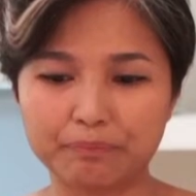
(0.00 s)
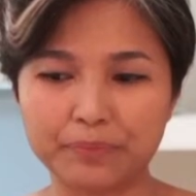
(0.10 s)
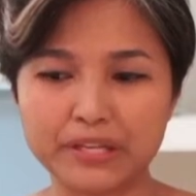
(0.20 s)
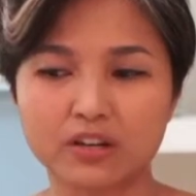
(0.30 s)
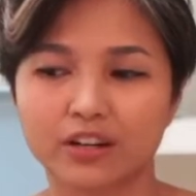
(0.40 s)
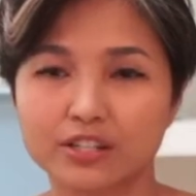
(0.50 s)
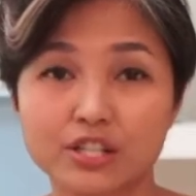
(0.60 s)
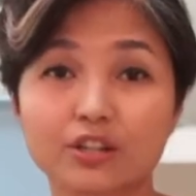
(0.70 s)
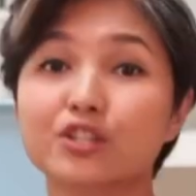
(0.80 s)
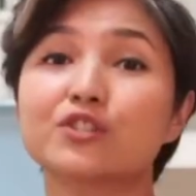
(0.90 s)
because
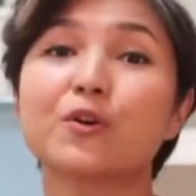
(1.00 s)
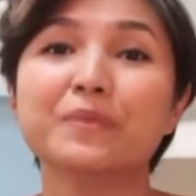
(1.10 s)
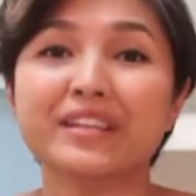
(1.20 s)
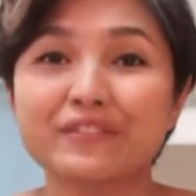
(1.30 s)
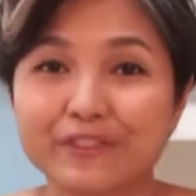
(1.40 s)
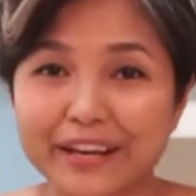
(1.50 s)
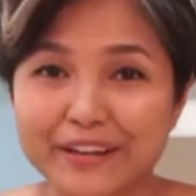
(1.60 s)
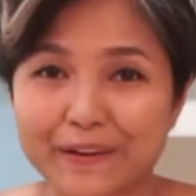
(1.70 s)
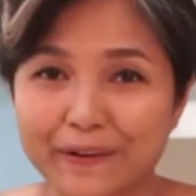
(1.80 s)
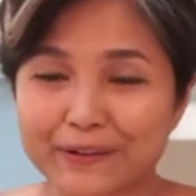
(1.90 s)
there's so many
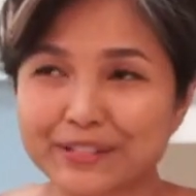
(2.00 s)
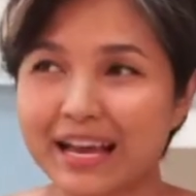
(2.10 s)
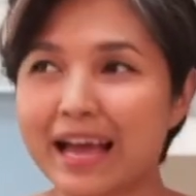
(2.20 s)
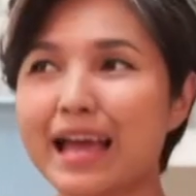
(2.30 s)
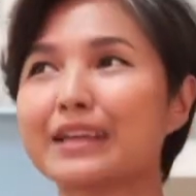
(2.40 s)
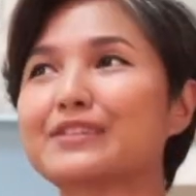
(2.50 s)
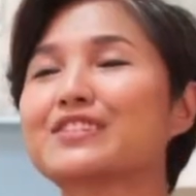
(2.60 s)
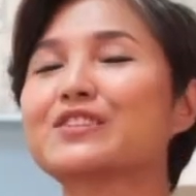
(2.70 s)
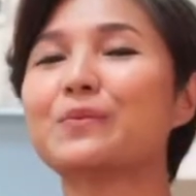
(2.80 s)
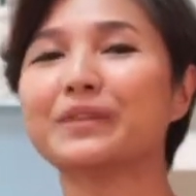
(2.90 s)
videos and
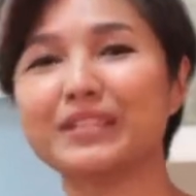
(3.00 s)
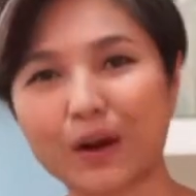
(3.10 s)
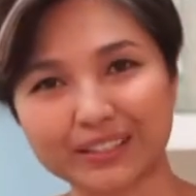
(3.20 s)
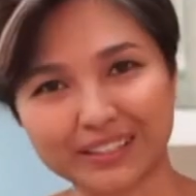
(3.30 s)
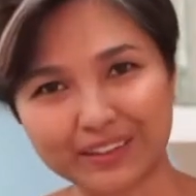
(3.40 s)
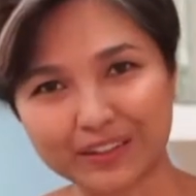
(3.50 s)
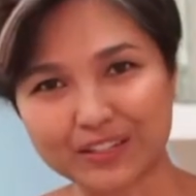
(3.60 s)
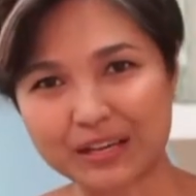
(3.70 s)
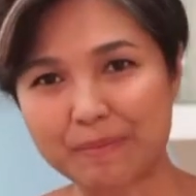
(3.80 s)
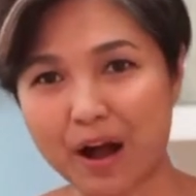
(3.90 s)
so many
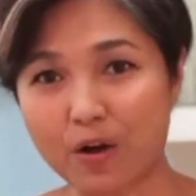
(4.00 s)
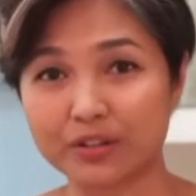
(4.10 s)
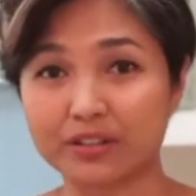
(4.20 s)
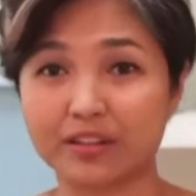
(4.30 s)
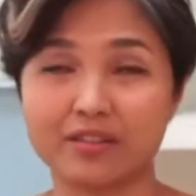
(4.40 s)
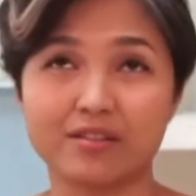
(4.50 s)
articles about